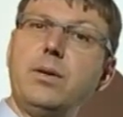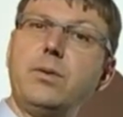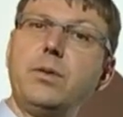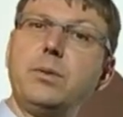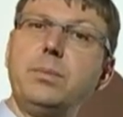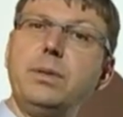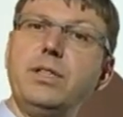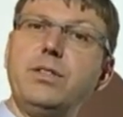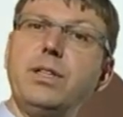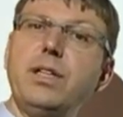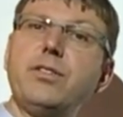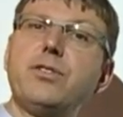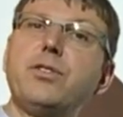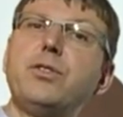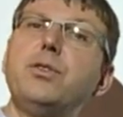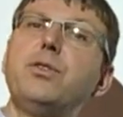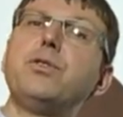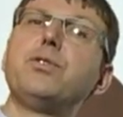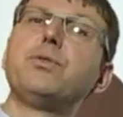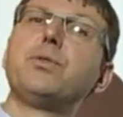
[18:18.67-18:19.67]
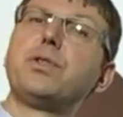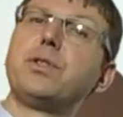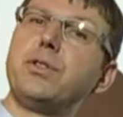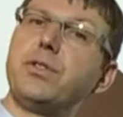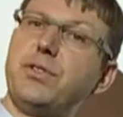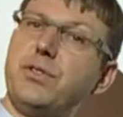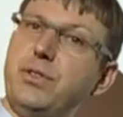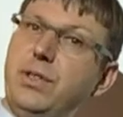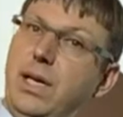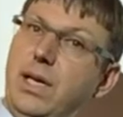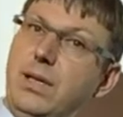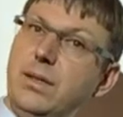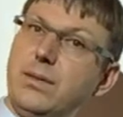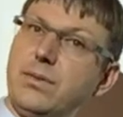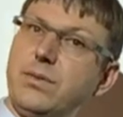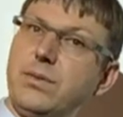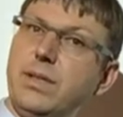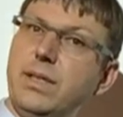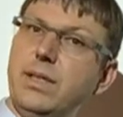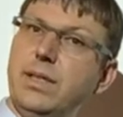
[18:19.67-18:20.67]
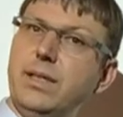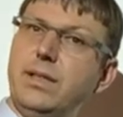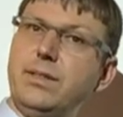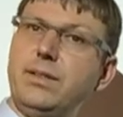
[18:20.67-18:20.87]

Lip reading: would be just used for yourself,